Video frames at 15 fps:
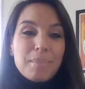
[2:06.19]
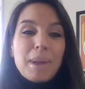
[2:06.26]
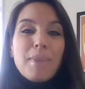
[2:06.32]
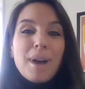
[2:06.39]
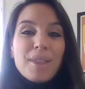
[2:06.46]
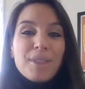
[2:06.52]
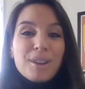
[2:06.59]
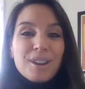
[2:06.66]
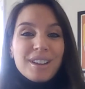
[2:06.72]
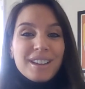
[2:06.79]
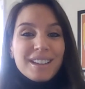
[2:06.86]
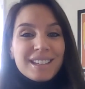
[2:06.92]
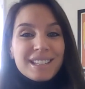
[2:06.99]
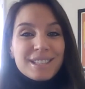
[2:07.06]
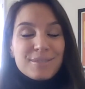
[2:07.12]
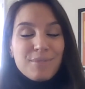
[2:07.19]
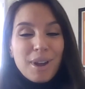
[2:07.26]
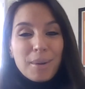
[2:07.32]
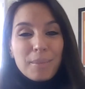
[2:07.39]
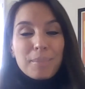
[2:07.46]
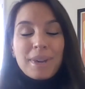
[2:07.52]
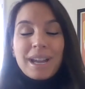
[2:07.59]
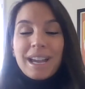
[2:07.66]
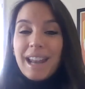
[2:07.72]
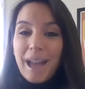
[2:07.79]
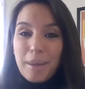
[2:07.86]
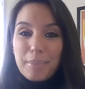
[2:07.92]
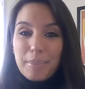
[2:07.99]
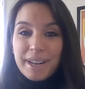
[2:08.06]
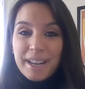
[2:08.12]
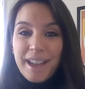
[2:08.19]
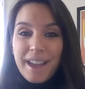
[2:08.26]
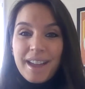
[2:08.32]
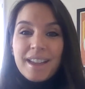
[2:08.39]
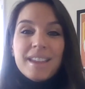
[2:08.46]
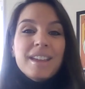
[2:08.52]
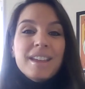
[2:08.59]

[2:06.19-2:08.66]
My mother is from Calabria,